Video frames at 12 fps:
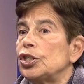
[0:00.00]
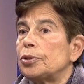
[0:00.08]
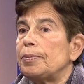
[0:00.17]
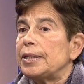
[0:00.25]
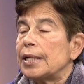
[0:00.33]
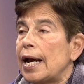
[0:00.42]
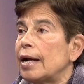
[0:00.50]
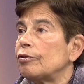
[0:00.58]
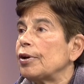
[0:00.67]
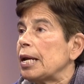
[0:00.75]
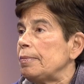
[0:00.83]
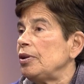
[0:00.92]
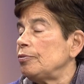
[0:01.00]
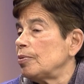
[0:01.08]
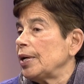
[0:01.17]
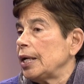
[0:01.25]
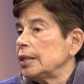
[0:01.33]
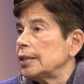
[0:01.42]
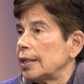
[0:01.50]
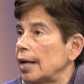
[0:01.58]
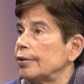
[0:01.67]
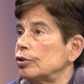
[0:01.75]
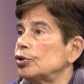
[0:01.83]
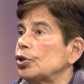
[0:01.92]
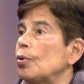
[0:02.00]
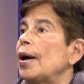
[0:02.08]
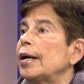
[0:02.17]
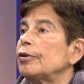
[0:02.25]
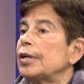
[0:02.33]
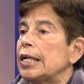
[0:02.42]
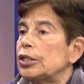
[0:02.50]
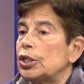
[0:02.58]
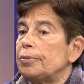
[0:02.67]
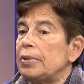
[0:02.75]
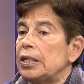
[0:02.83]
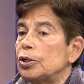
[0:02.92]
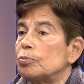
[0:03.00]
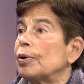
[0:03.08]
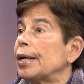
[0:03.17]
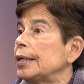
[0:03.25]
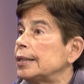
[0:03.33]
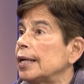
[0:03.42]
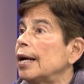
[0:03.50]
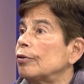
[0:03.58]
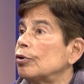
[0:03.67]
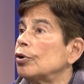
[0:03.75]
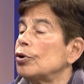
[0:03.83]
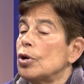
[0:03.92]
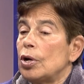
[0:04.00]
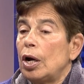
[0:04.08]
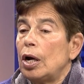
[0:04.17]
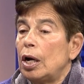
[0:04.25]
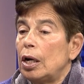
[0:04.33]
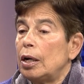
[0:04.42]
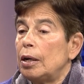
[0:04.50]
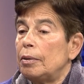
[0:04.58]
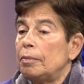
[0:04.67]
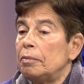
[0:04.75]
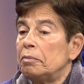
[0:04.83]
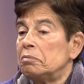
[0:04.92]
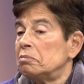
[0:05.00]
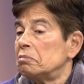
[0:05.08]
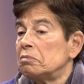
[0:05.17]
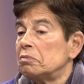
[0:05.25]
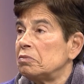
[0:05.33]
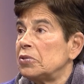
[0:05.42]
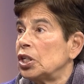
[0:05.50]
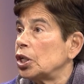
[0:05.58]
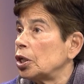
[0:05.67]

just means, aggregate means bringing together. So aggregation means bringing together the